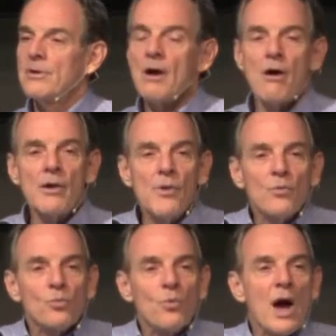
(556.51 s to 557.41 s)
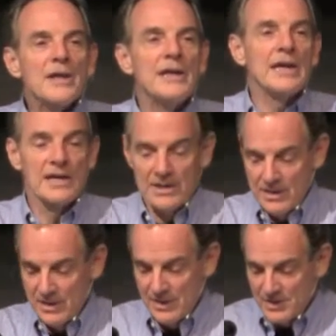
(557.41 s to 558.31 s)
No, he went running
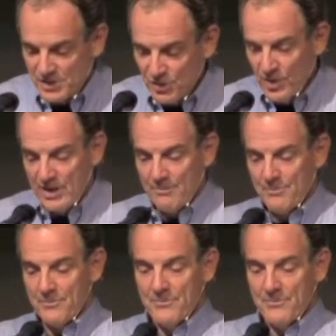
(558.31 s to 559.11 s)
to him.